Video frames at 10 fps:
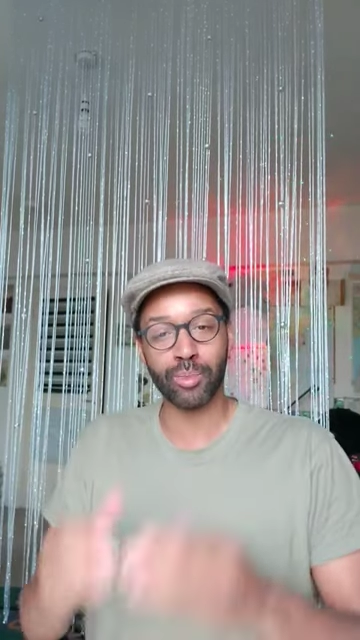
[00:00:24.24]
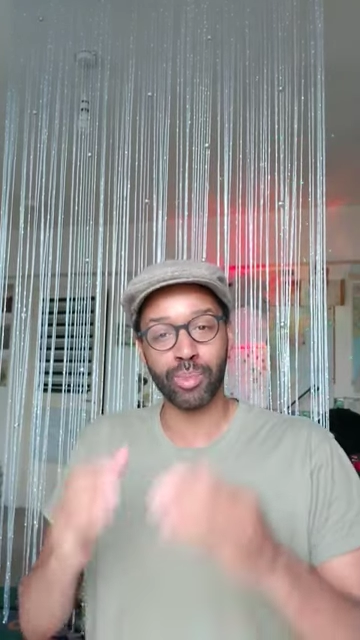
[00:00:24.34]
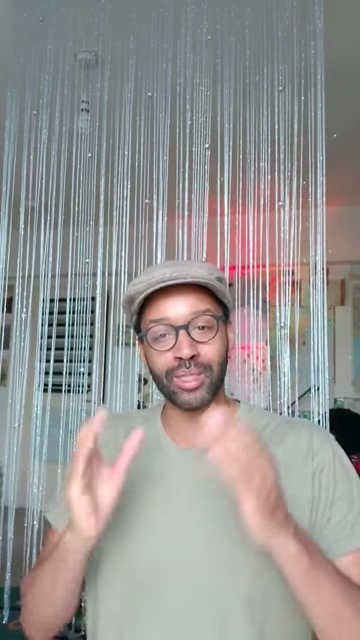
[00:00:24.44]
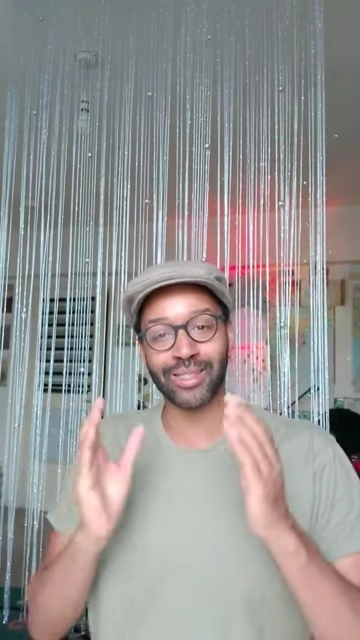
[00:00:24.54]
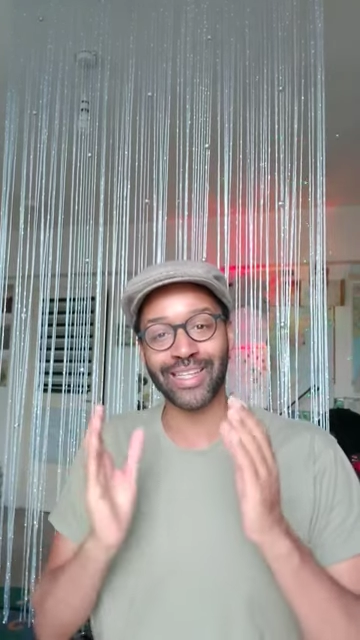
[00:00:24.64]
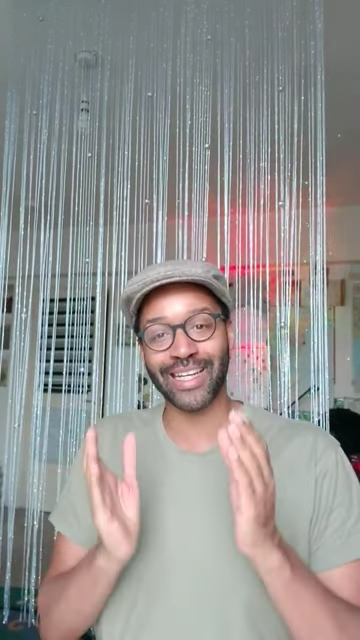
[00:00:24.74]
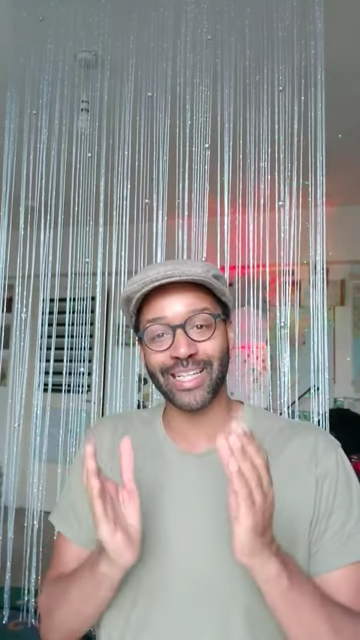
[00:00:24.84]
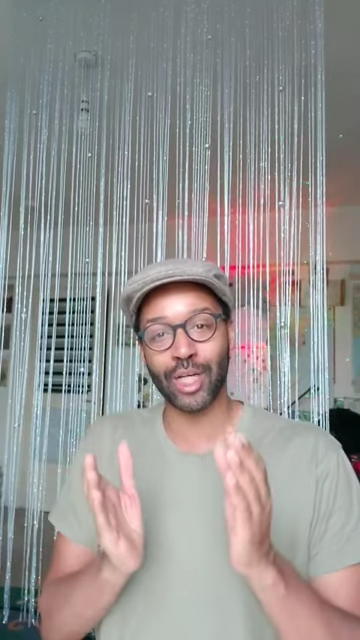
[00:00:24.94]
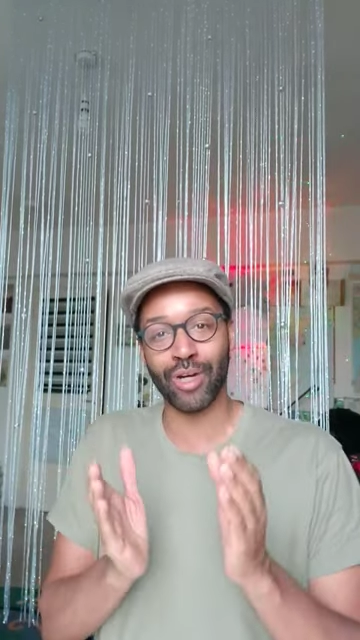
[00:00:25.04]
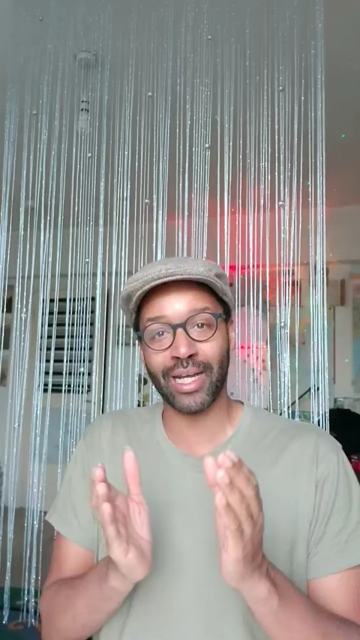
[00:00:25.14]
can be
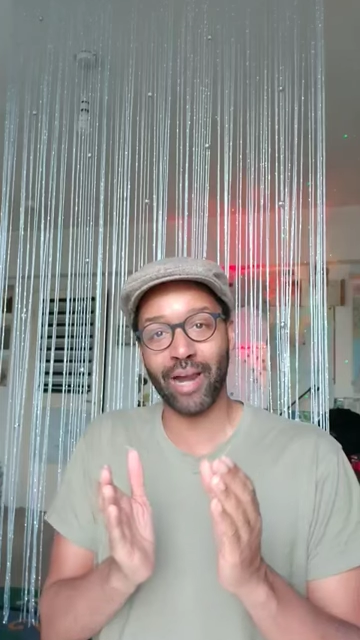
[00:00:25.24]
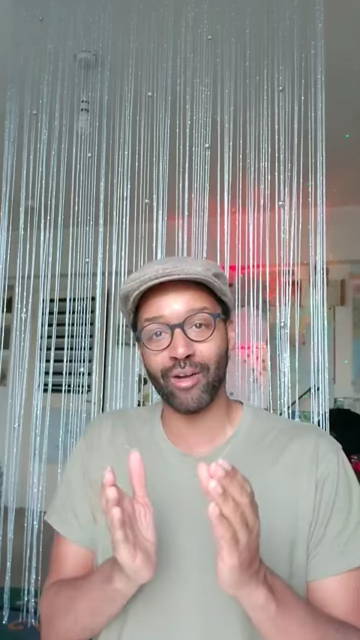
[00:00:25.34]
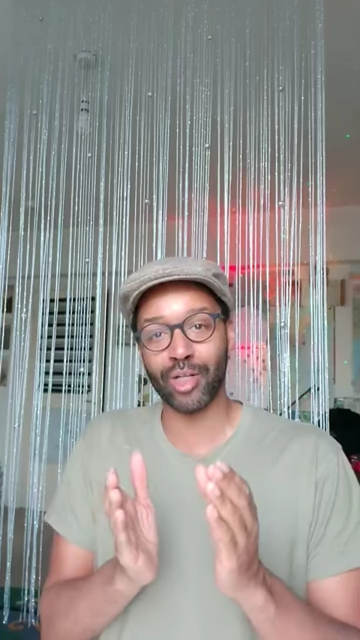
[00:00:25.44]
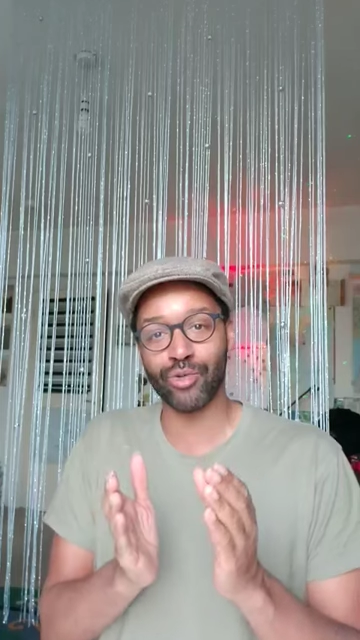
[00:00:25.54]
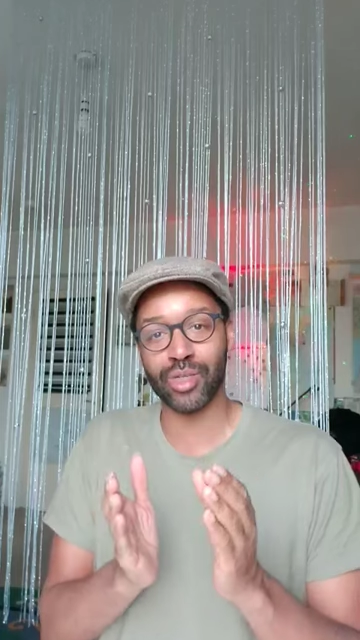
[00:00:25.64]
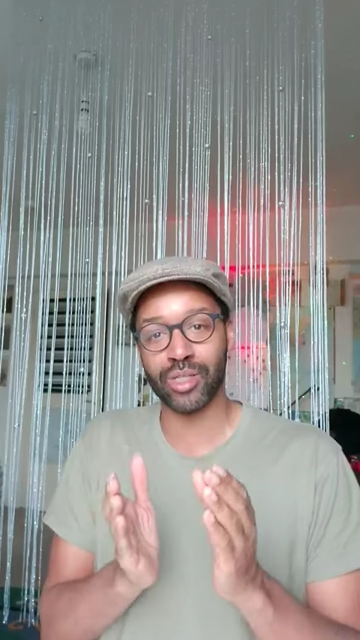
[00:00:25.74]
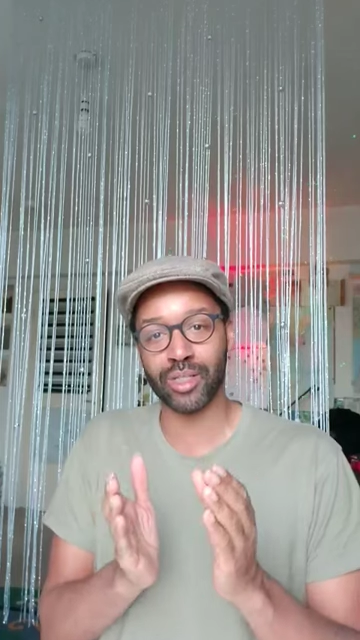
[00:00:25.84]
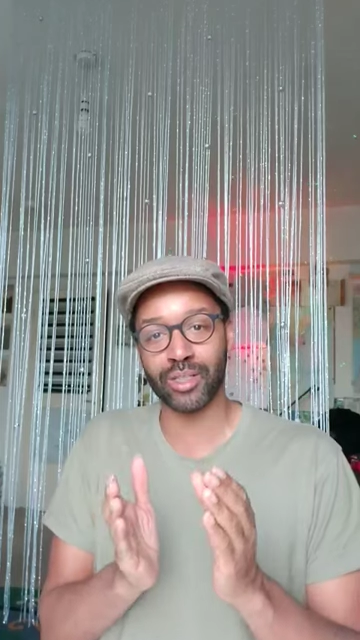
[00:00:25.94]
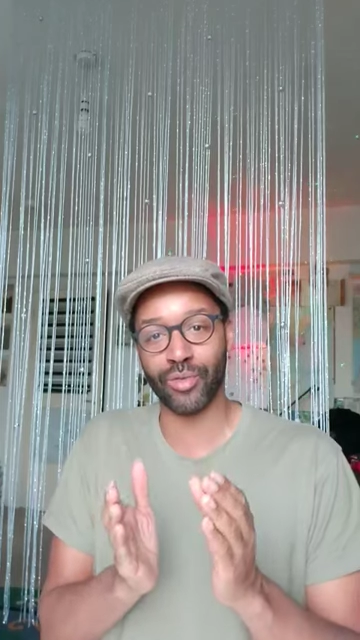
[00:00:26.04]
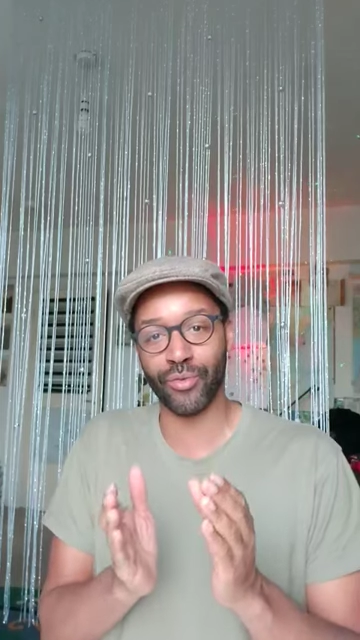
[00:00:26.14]
secondary
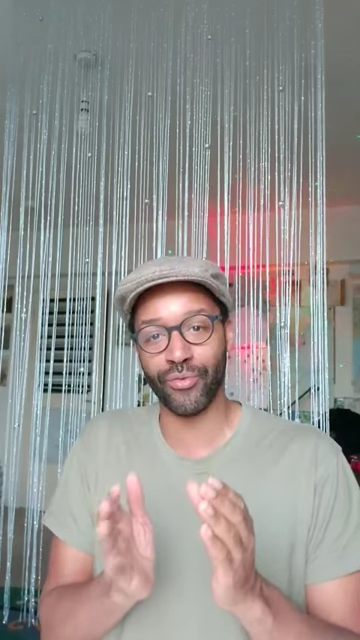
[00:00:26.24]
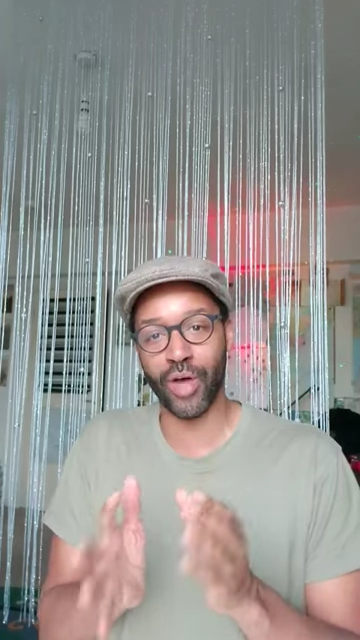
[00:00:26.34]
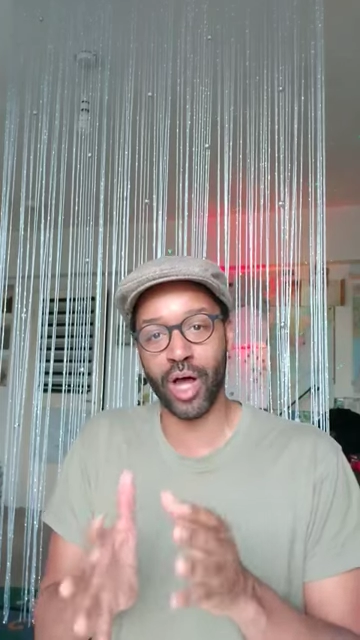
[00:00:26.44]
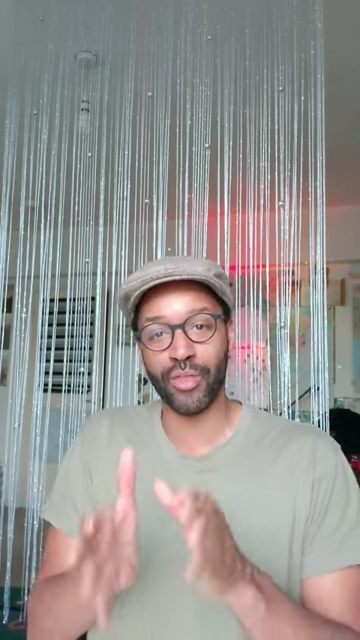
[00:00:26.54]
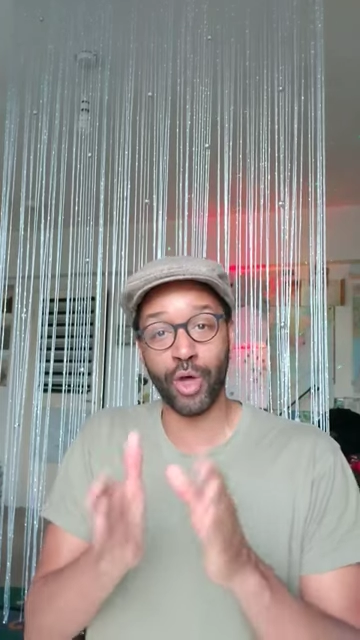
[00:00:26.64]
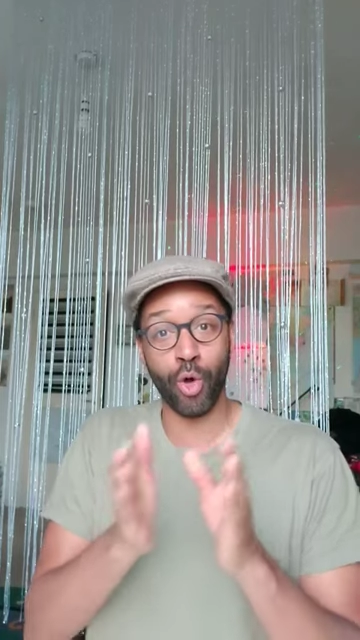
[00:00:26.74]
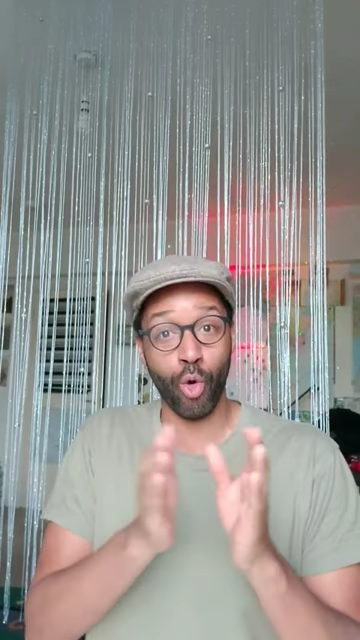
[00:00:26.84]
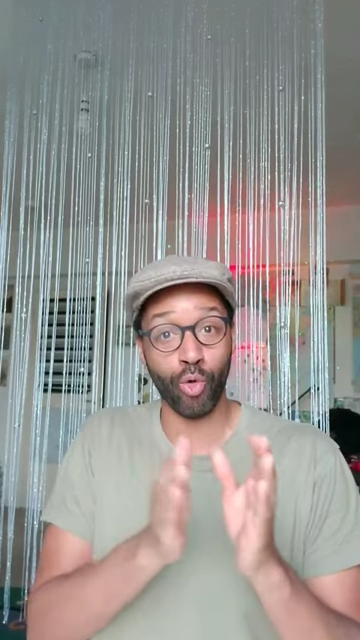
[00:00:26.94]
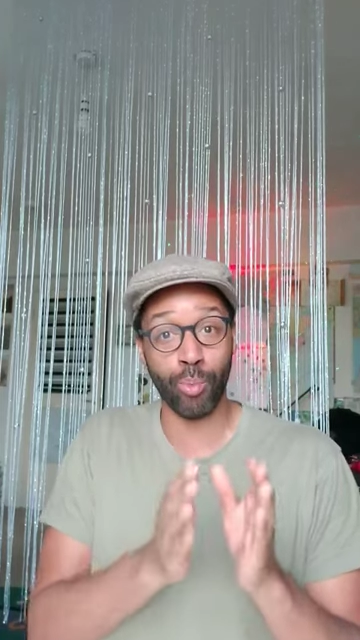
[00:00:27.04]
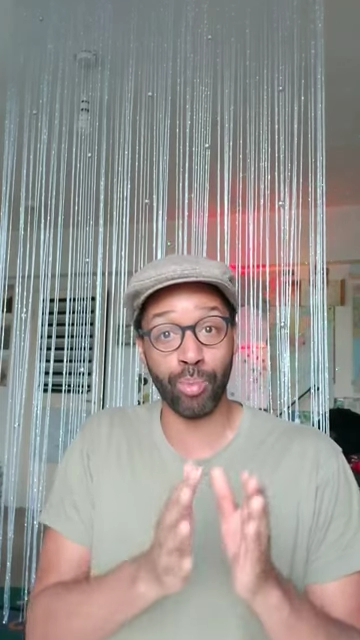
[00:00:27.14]
characteristics of the father
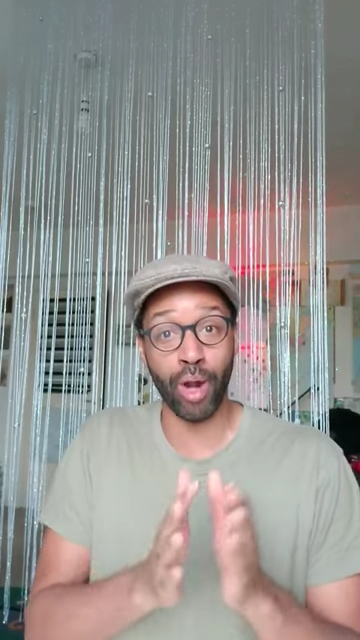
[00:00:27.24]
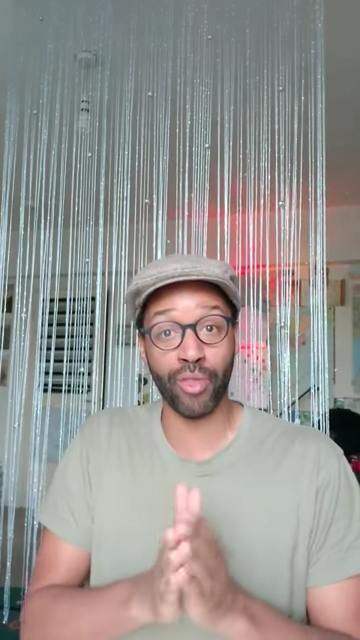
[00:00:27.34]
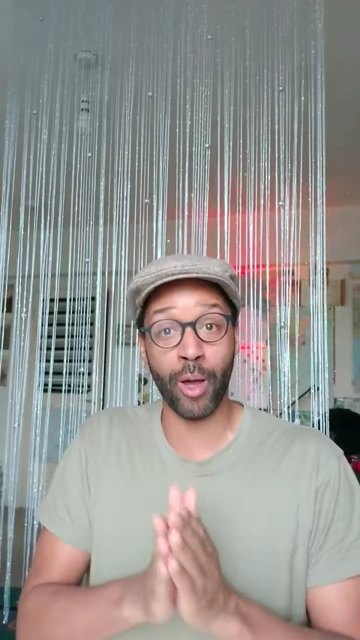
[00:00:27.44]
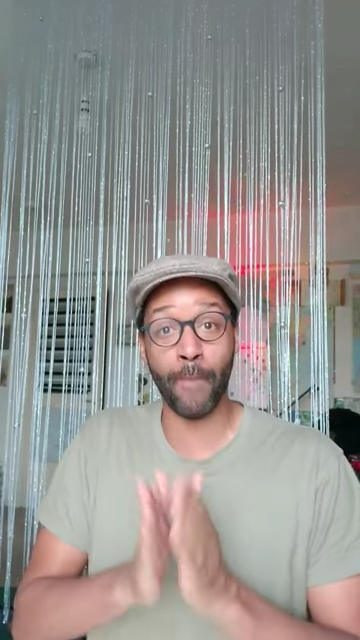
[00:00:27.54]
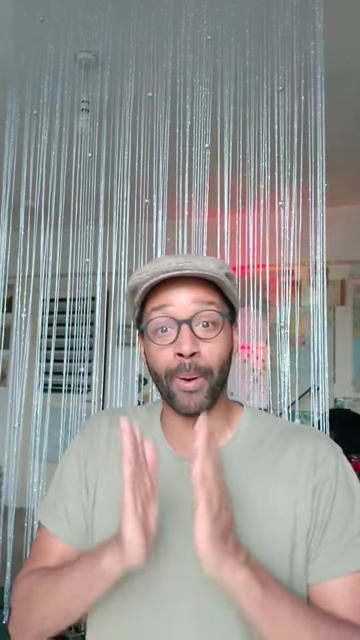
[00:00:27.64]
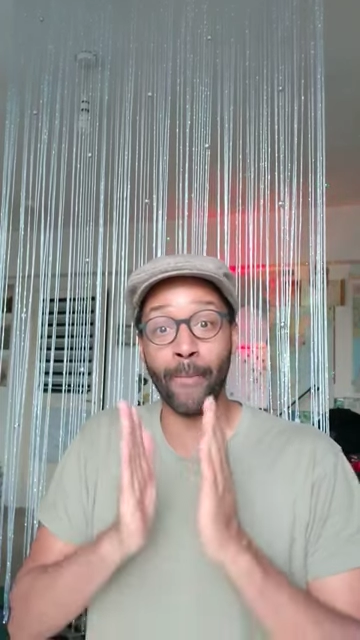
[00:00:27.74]
or a brother,